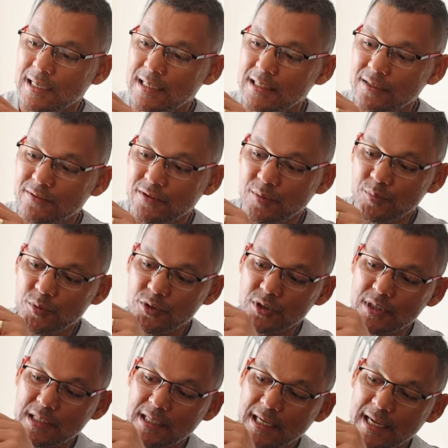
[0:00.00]
and then if I push
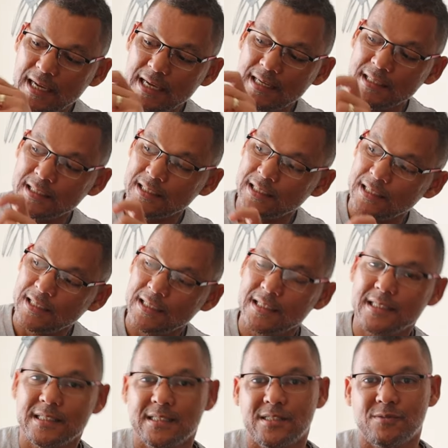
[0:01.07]
it again,
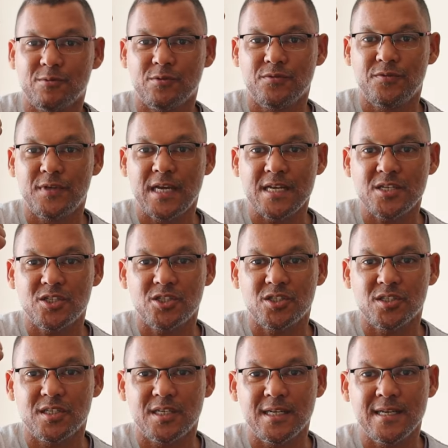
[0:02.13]
it will flash
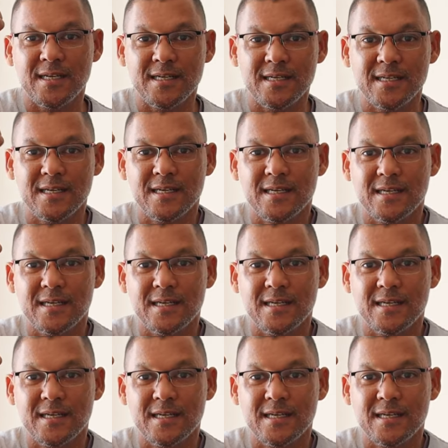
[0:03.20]
the red,